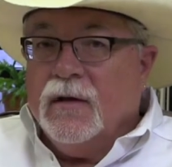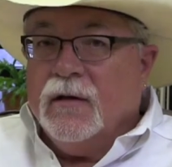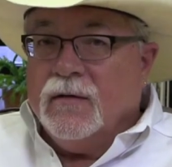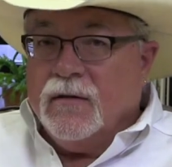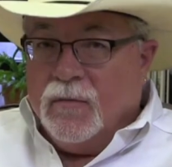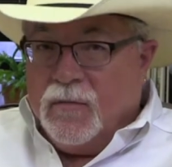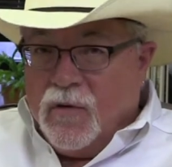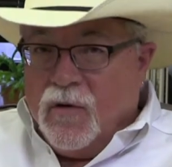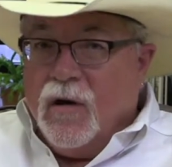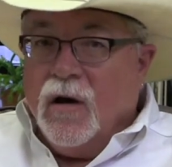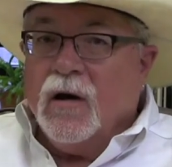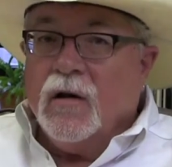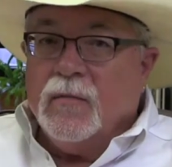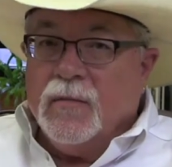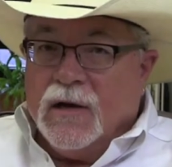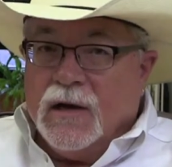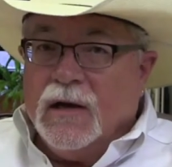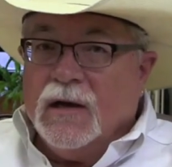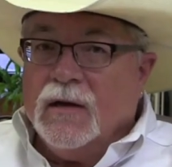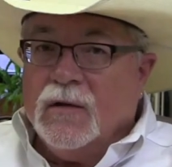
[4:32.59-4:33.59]
The problem
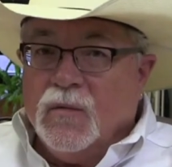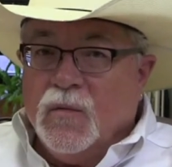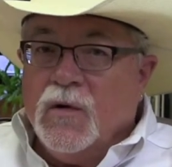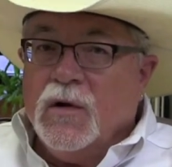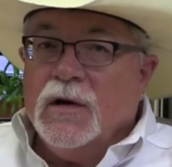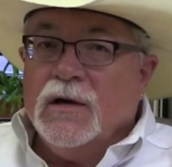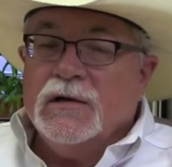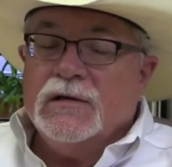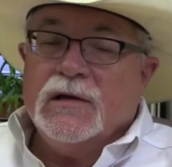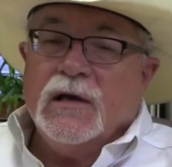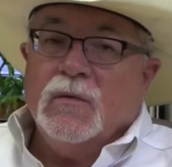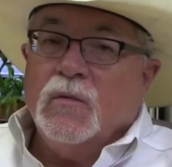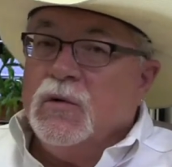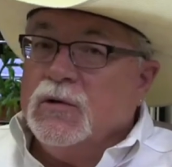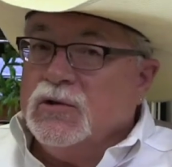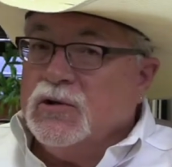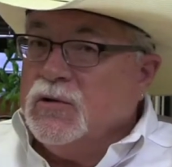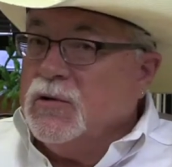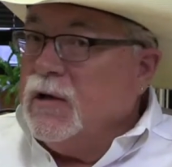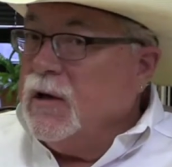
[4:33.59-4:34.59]
again was that
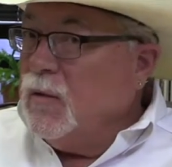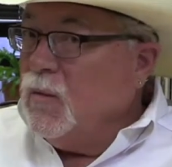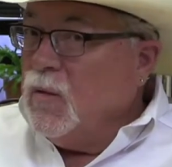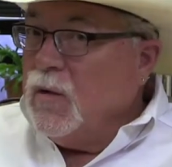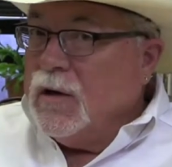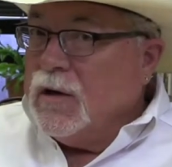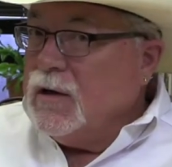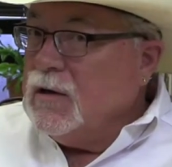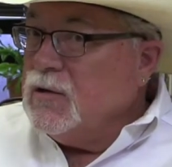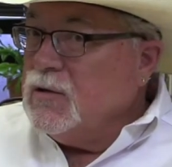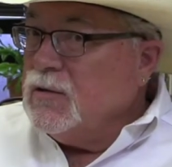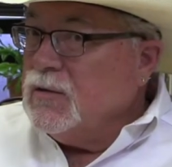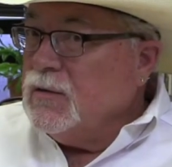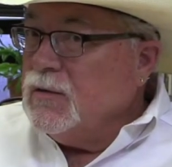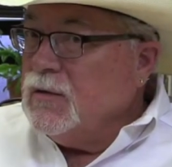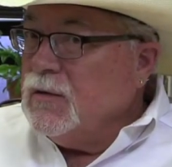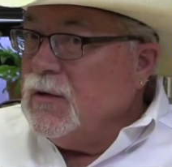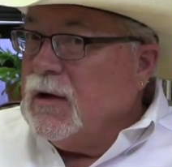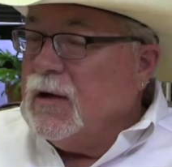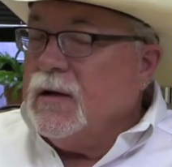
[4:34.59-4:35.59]
once you get one
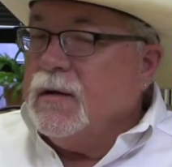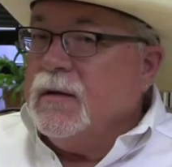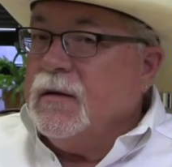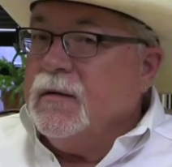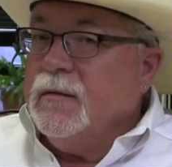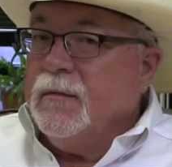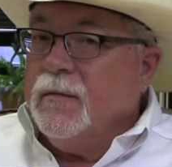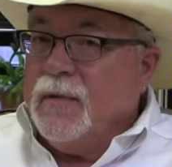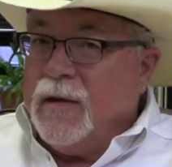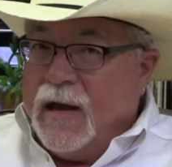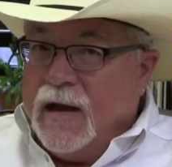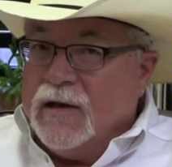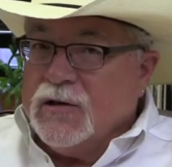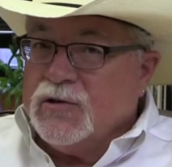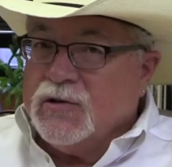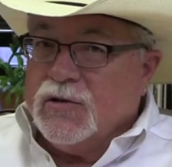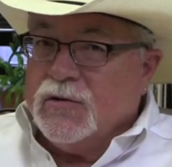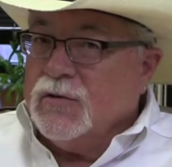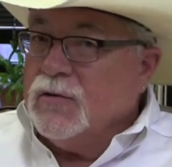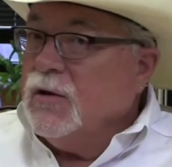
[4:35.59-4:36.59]
into a
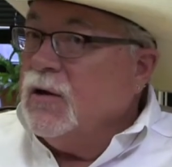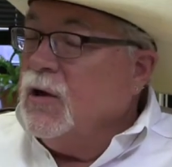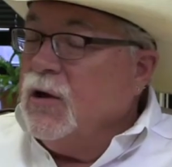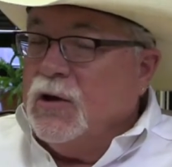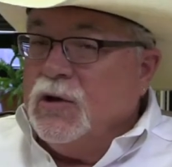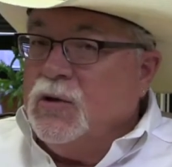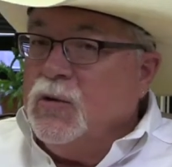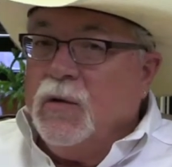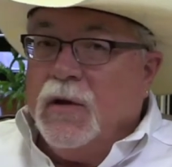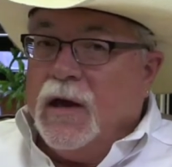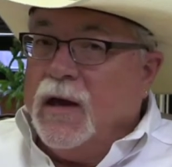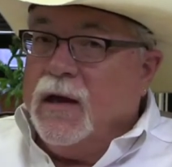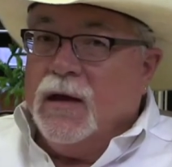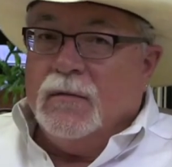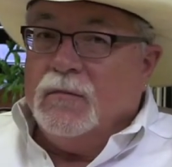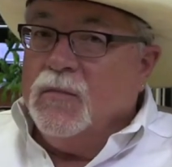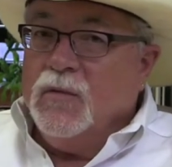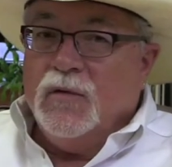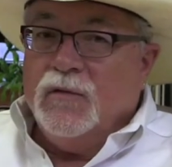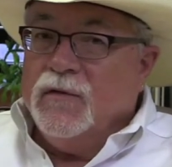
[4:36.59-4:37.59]
pasture, you
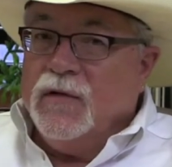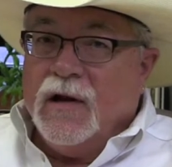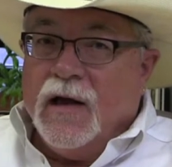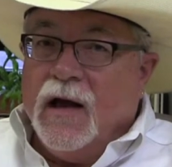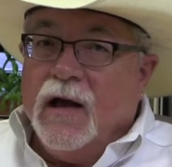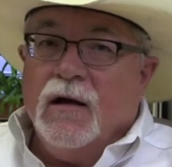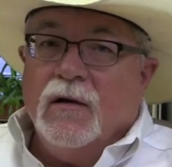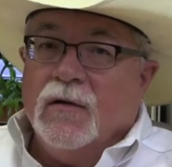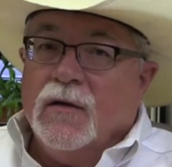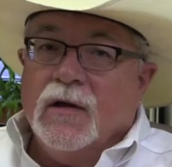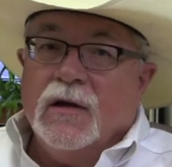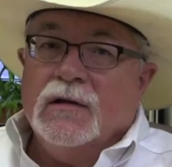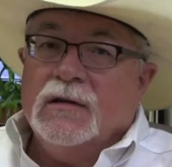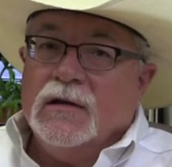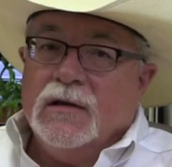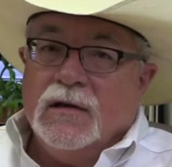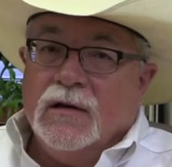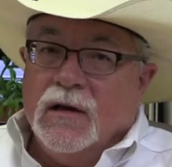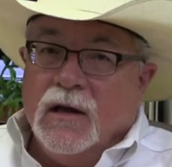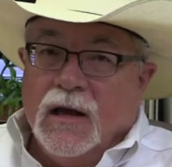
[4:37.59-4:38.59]
can't move it out
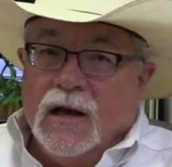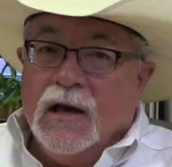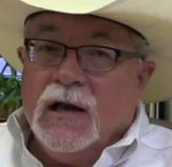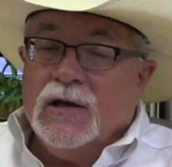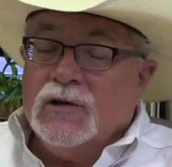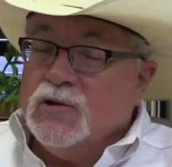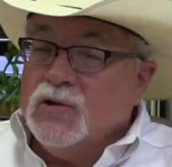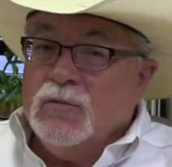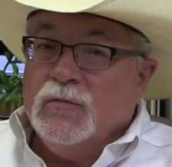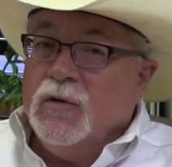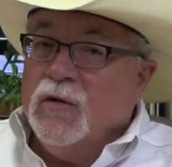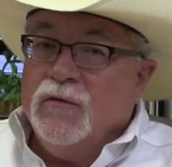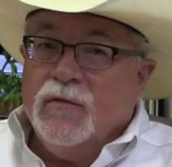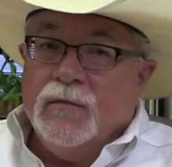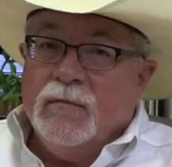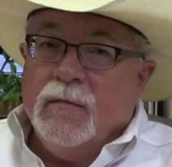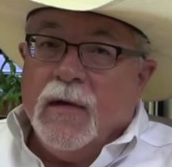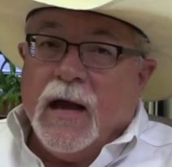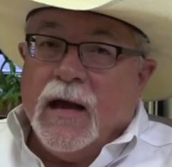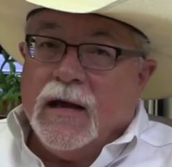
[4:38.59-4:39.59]
unless you move
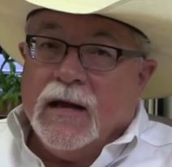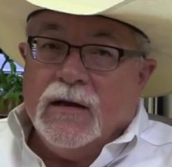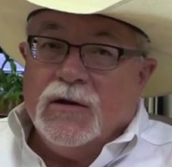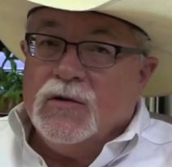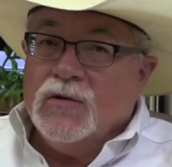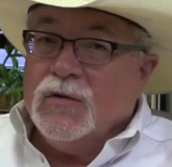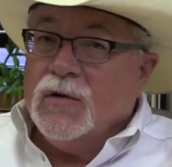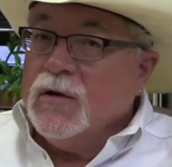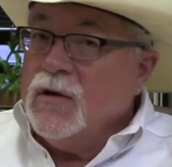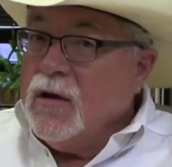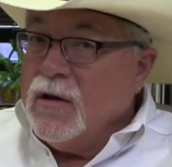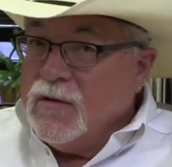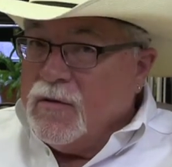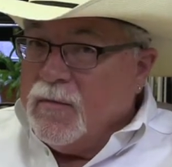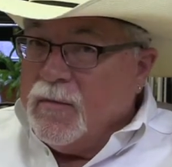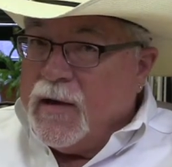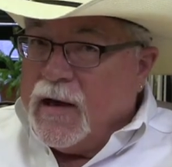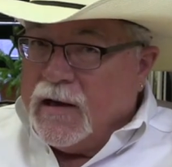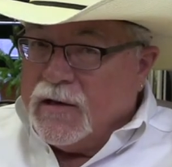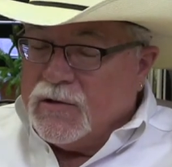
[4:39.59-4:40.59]
it back into another
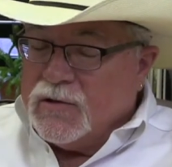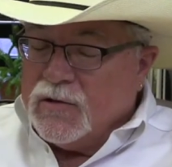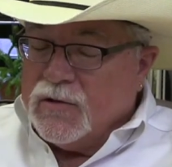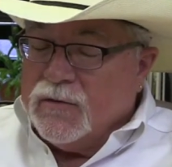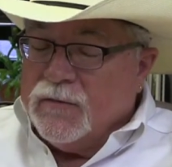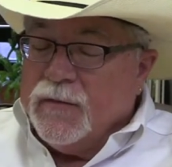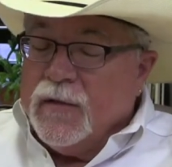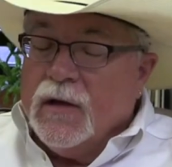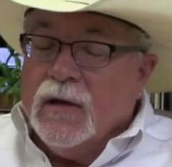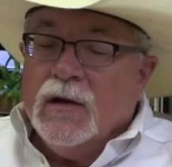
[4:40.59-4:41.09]
pasture.